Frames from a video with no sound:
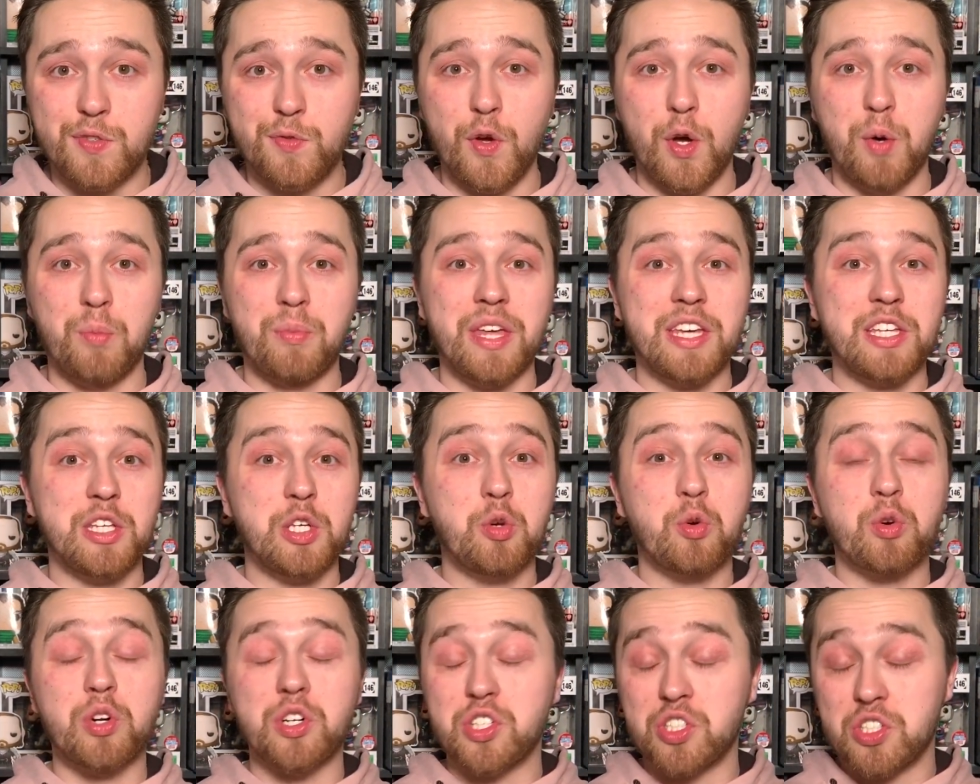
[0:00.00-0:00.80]
film that
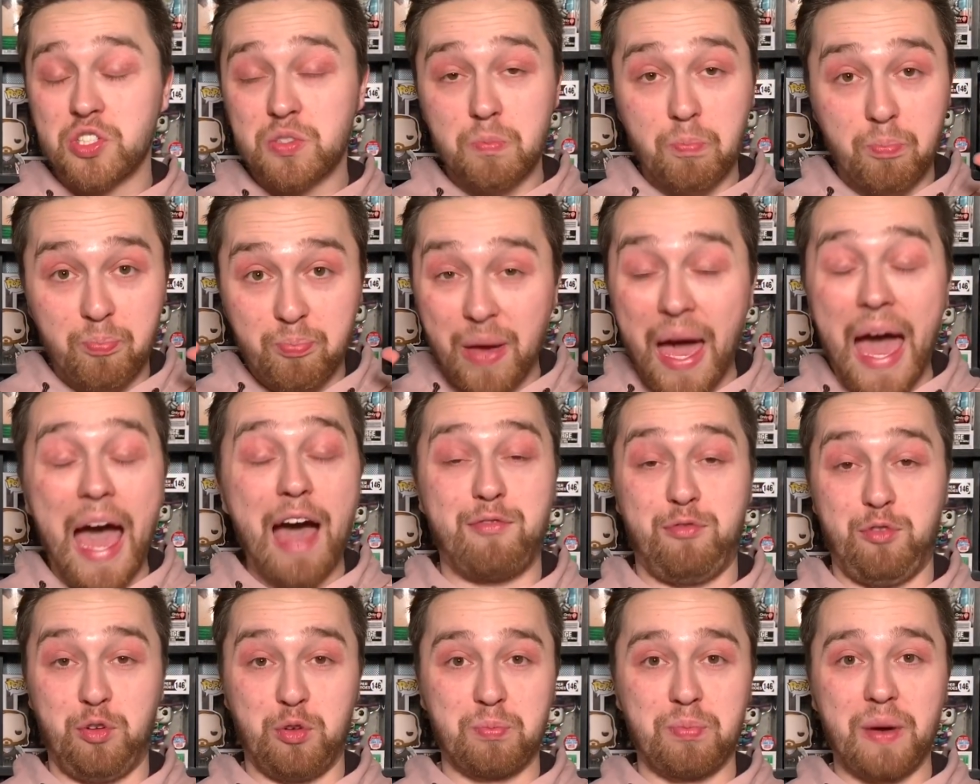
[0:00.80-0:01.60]
you are just
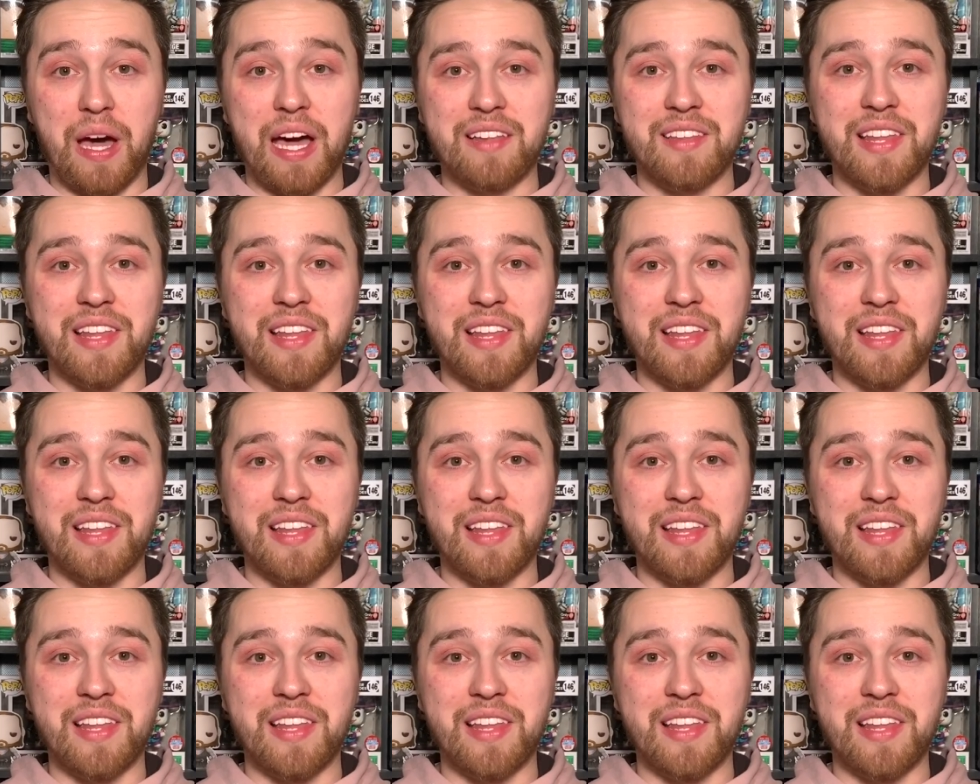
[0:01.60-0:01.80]
baffled by.